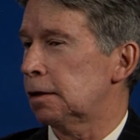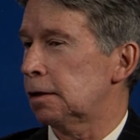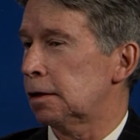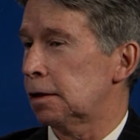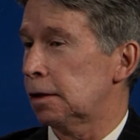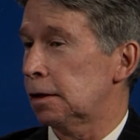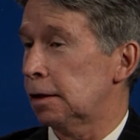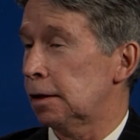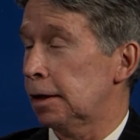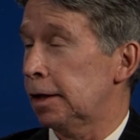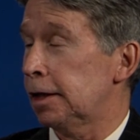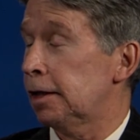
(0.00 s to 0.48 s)

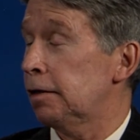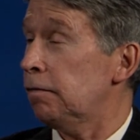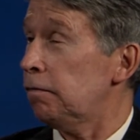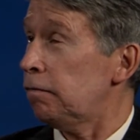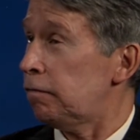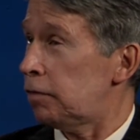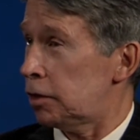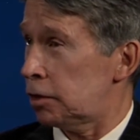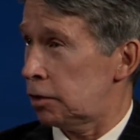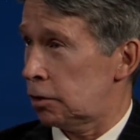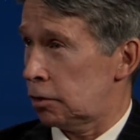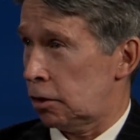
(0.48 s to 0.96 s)

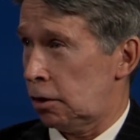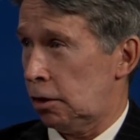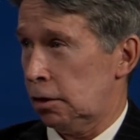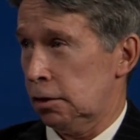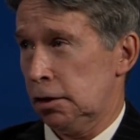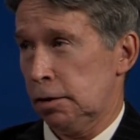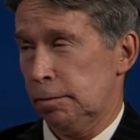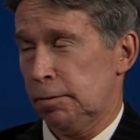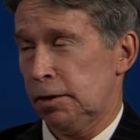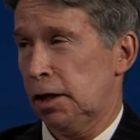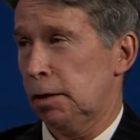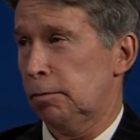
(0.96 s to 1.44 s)
lived on
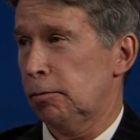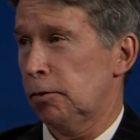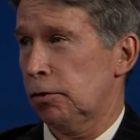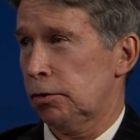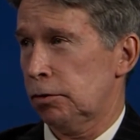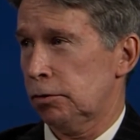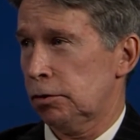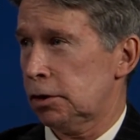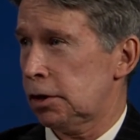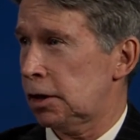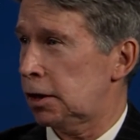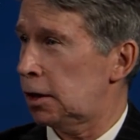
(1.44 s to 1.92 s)
September
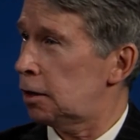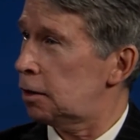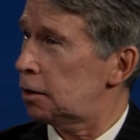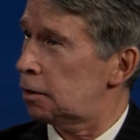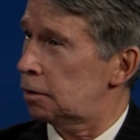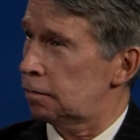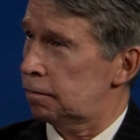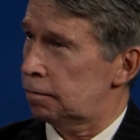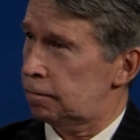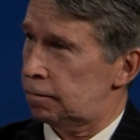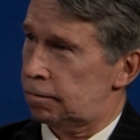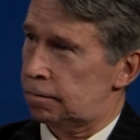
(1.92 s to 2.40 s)
13th
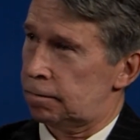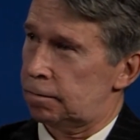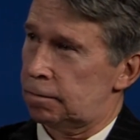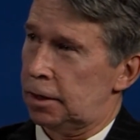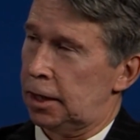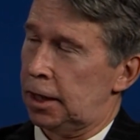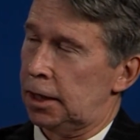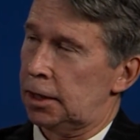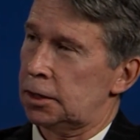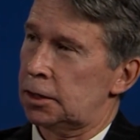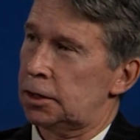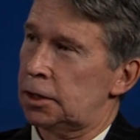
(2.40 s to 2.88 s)
of
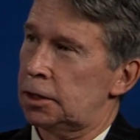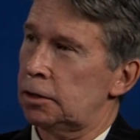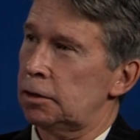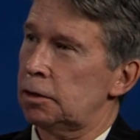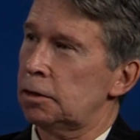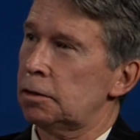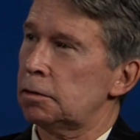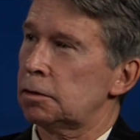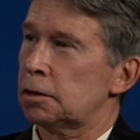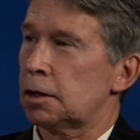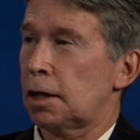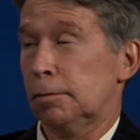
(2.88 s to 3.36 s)
last year,
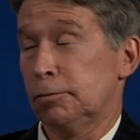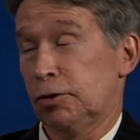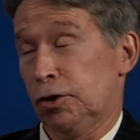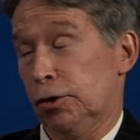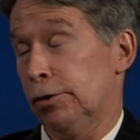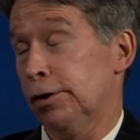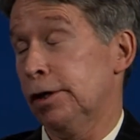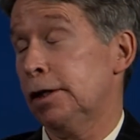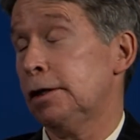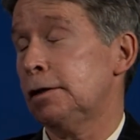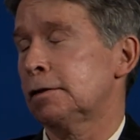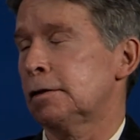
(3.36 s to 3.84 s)
of
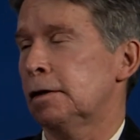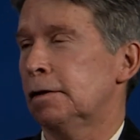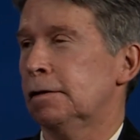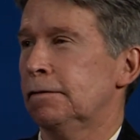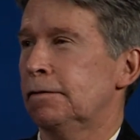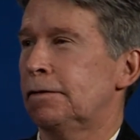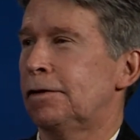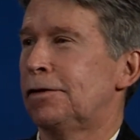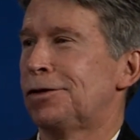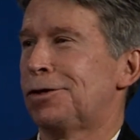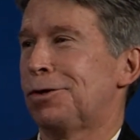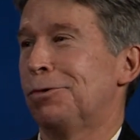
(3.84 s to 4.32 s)

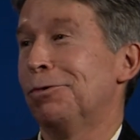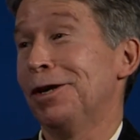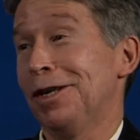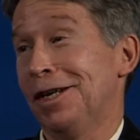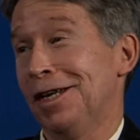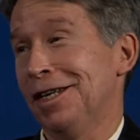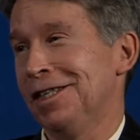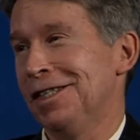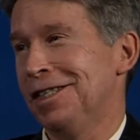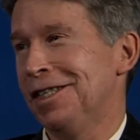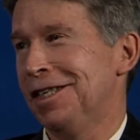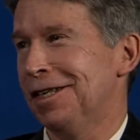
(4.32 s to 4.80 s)

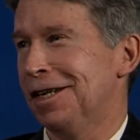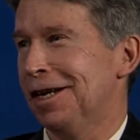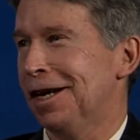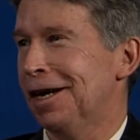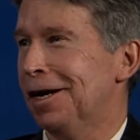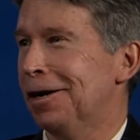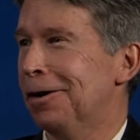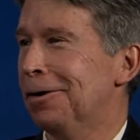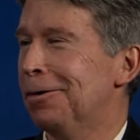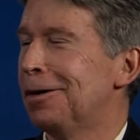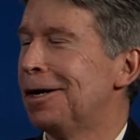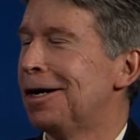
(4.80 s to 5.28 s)
2018
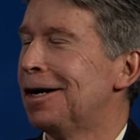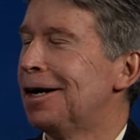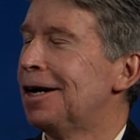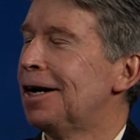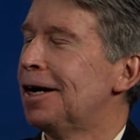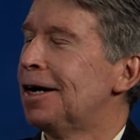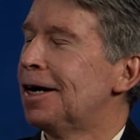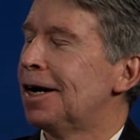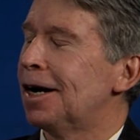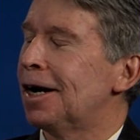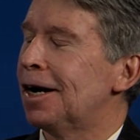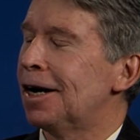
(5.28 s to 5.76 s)

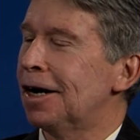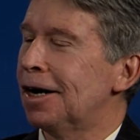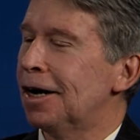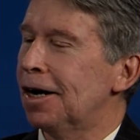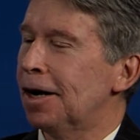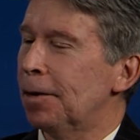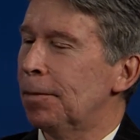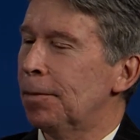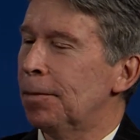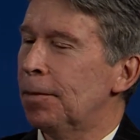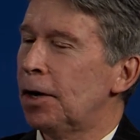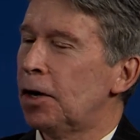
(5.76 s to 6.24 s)

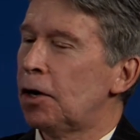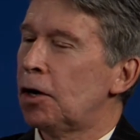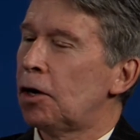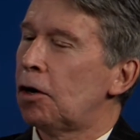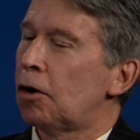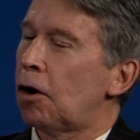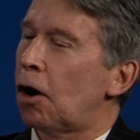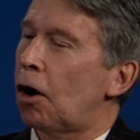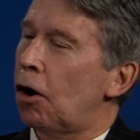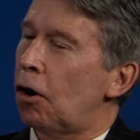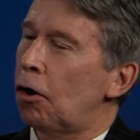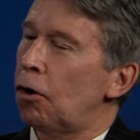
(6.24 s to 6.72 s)
now,
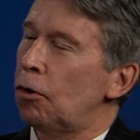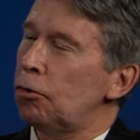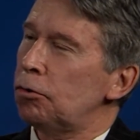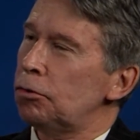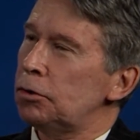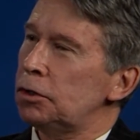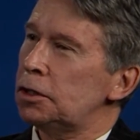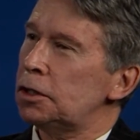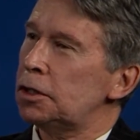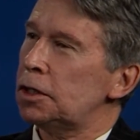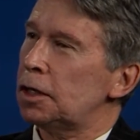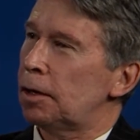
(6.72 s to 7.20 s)

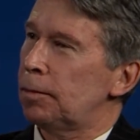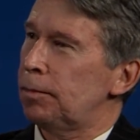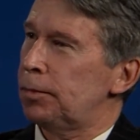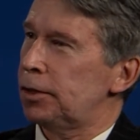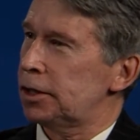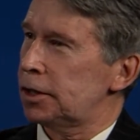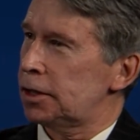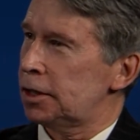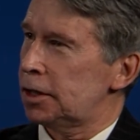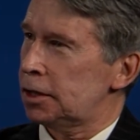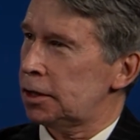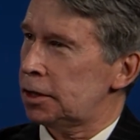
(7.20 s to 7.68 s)
owned a
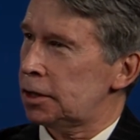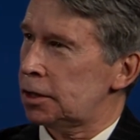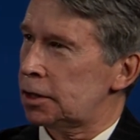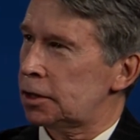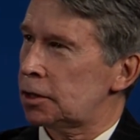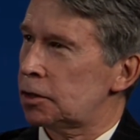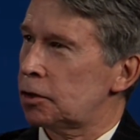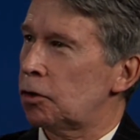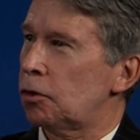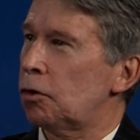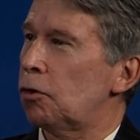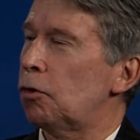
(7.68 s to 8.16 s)
business
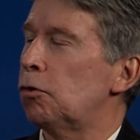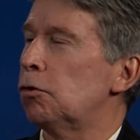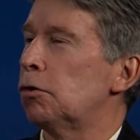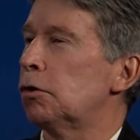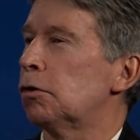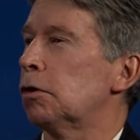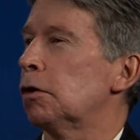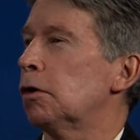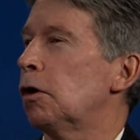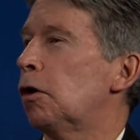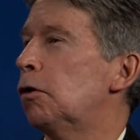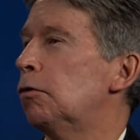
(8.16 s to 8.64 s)

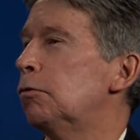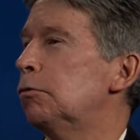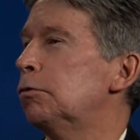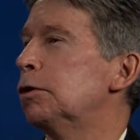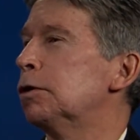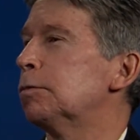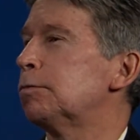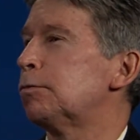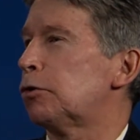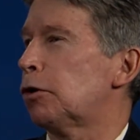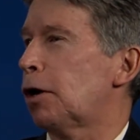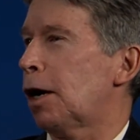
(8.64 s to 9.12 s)
or owned a
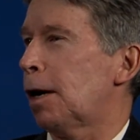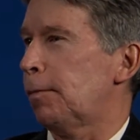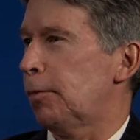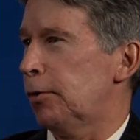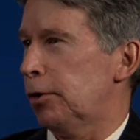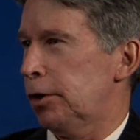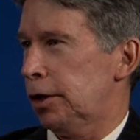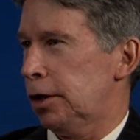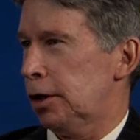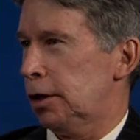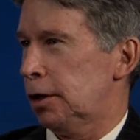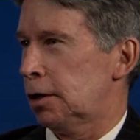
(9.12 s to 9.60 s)

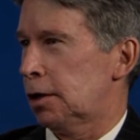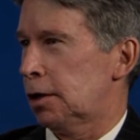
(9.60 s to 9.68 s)
property,